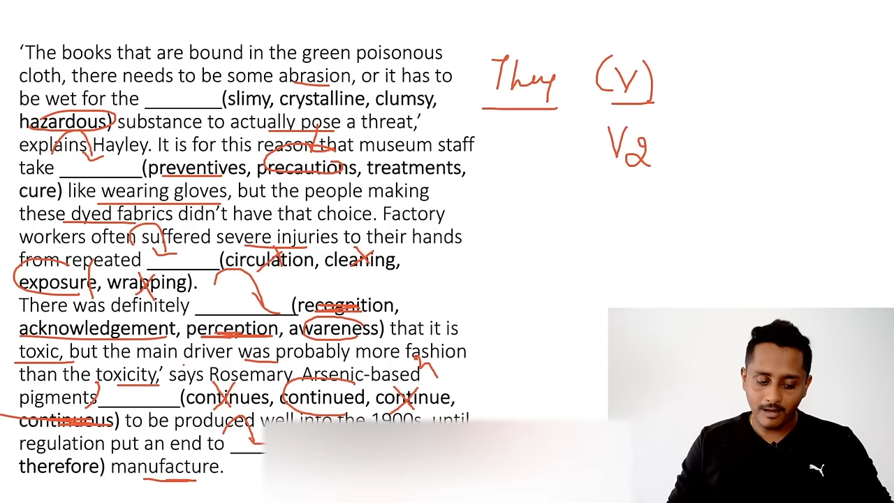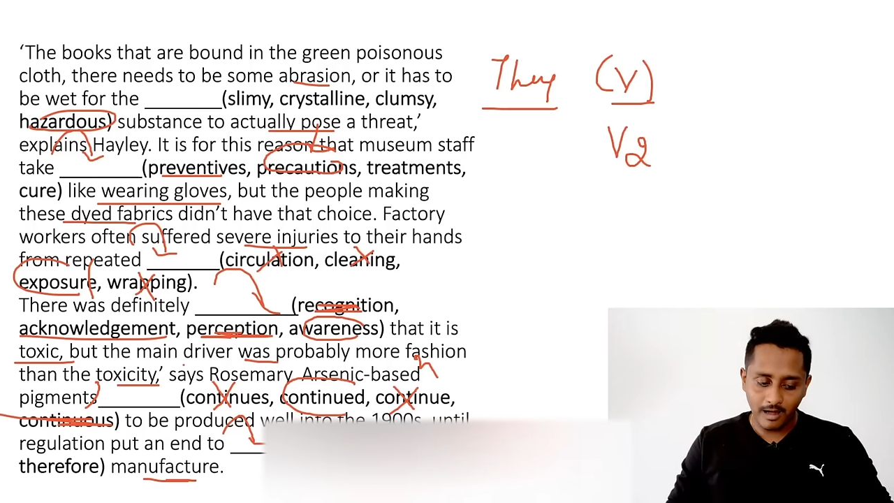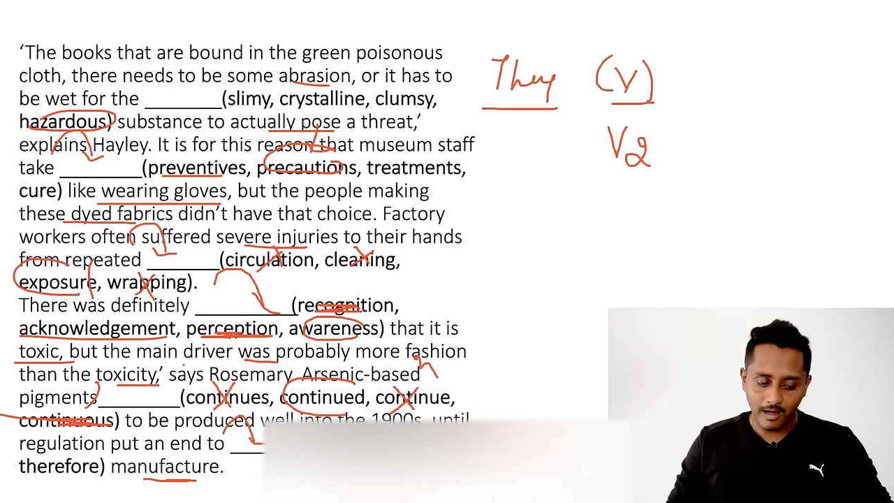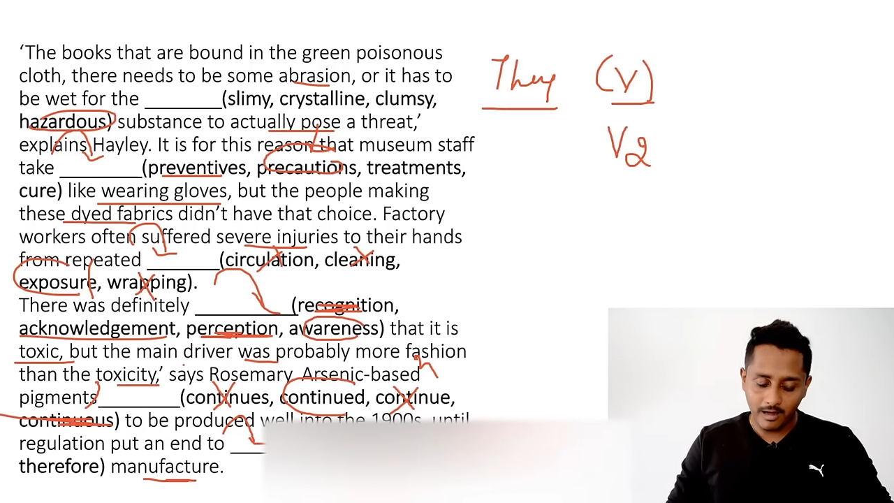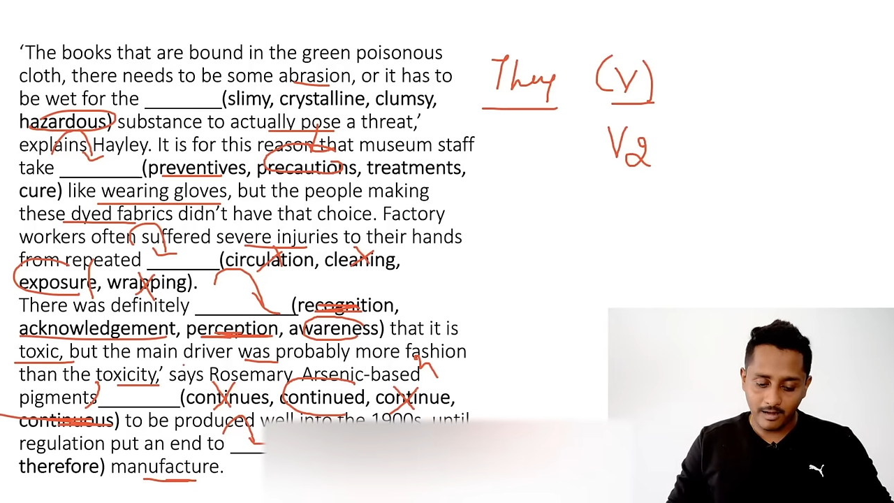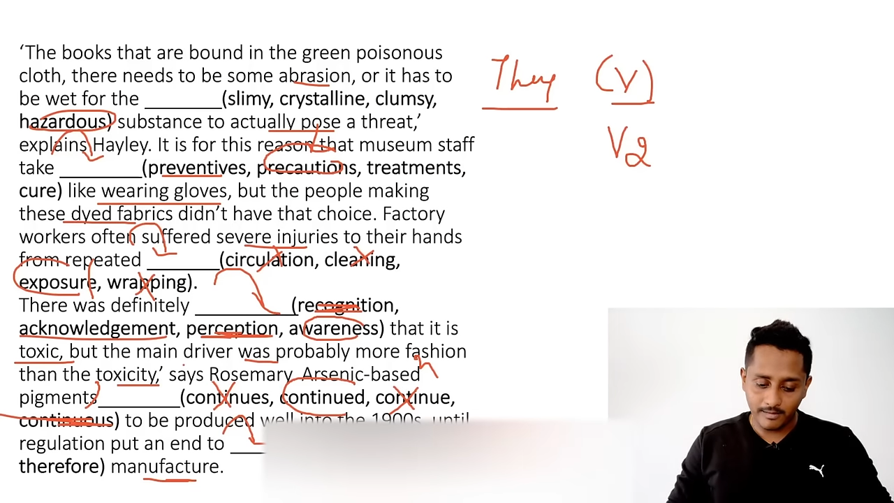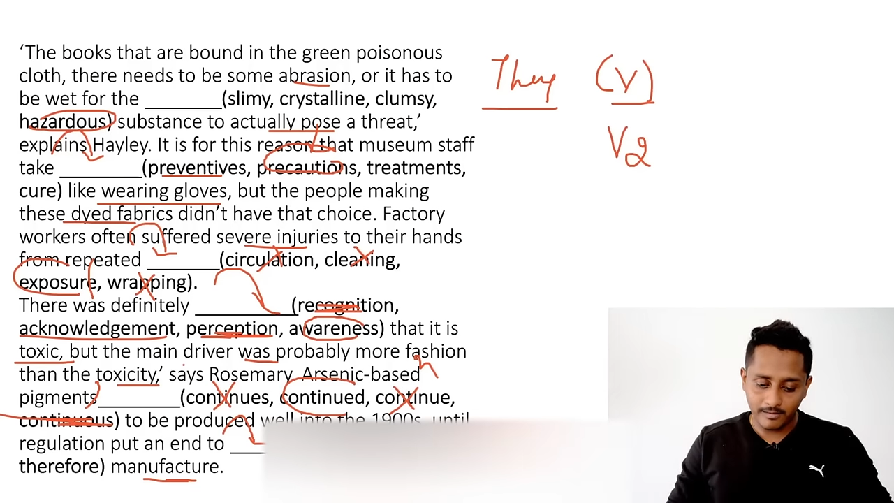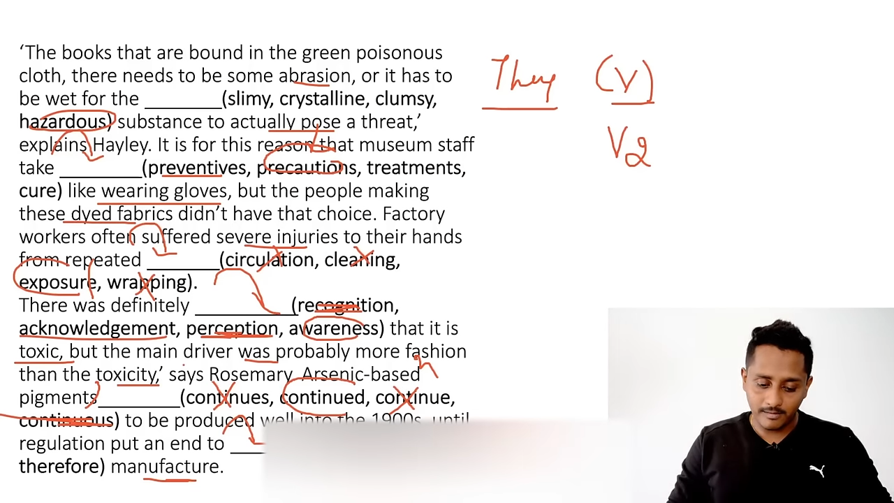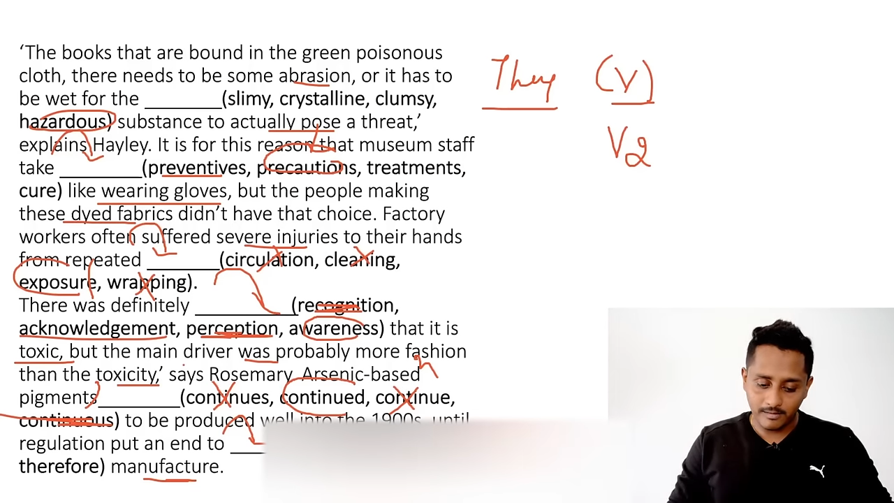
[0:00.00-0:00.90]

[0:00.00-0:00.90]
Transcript: are.